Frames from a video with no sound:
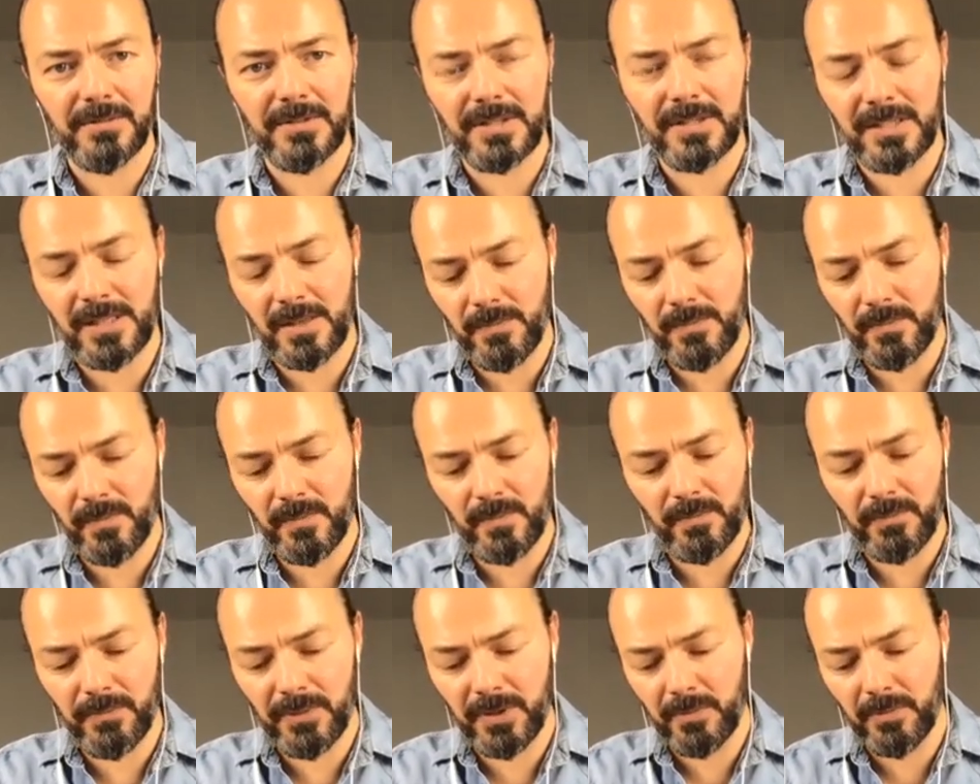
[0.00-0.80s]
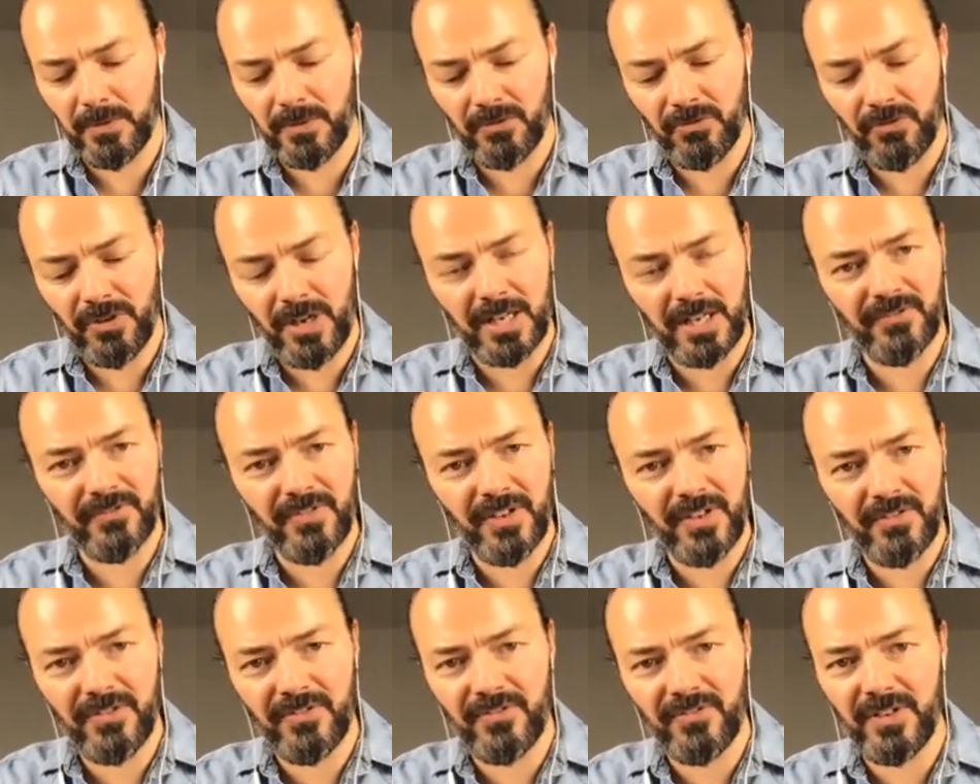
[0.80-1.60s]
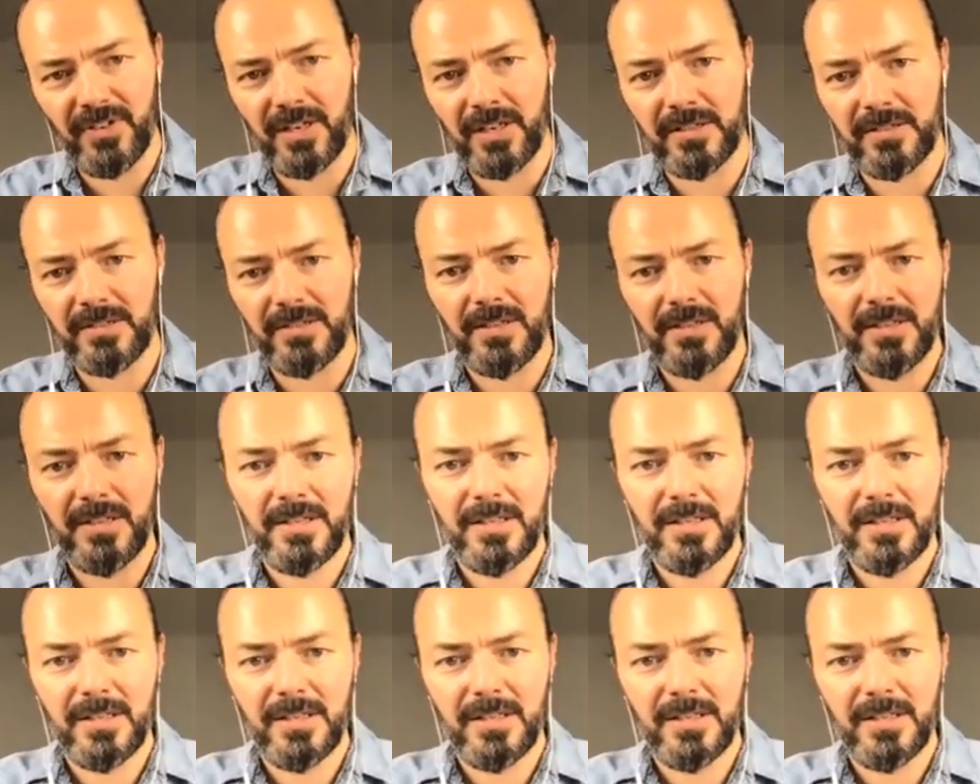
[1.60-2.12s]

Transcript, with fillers: Some people write very fast.